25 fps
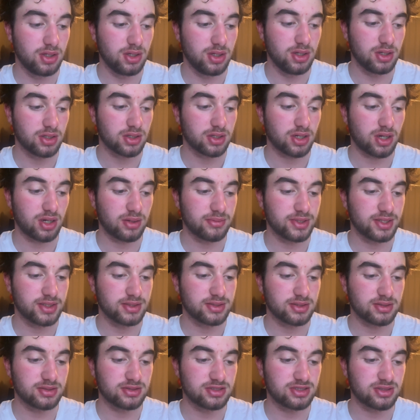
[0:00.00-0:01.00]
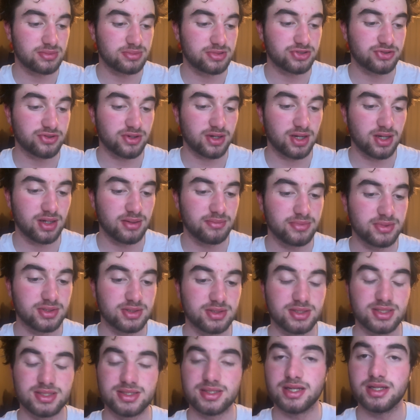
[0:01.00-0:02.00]
Comment and subscribe, and
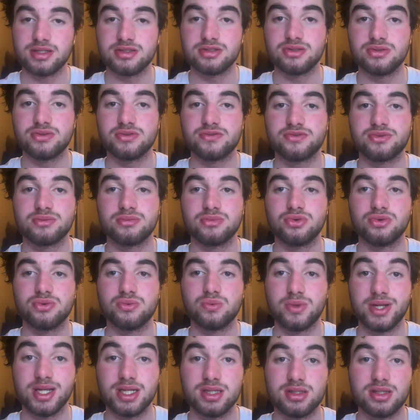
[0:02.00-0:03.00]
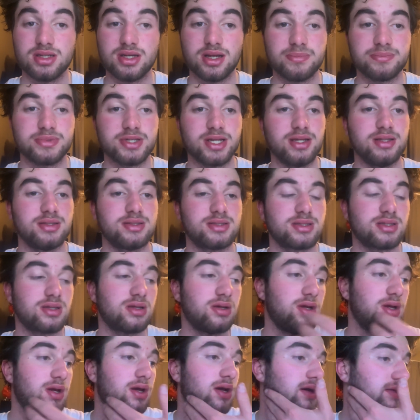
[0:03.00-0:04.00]
stay tuned for more weekly updates.
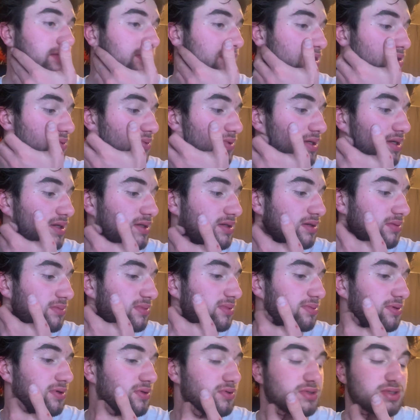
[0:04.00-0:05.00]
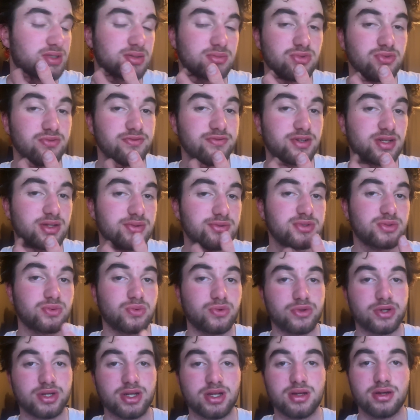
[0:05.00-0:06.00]
This weekend I'll be posting more videos
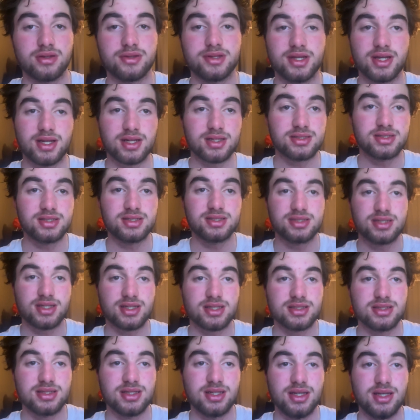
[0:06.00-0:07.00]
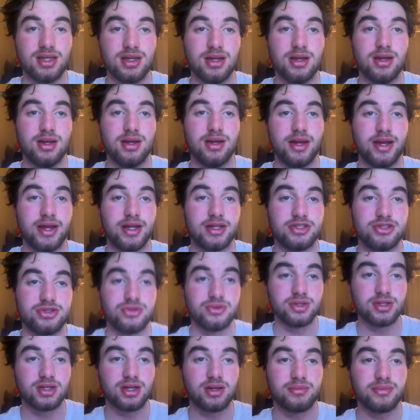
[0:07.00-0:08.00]
working on the XC60 and
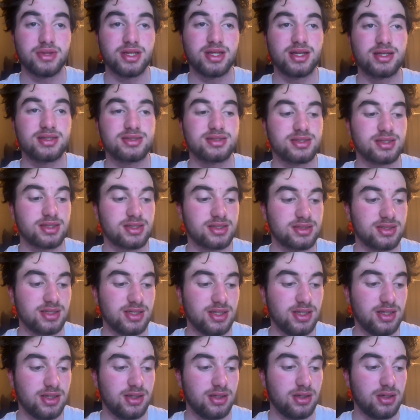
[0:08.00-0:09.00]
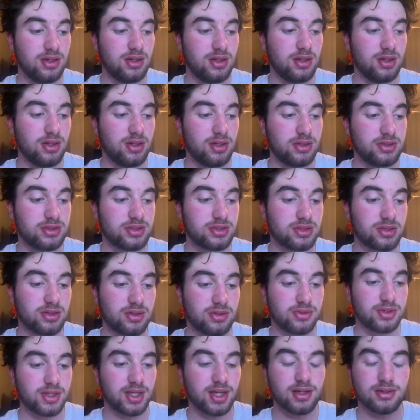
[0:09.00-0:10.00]
tuning up the S60. So
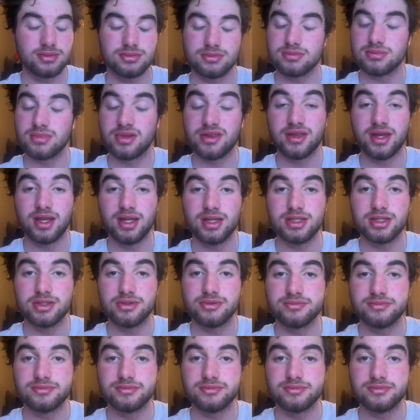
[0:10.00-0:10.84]
yeah, thank you.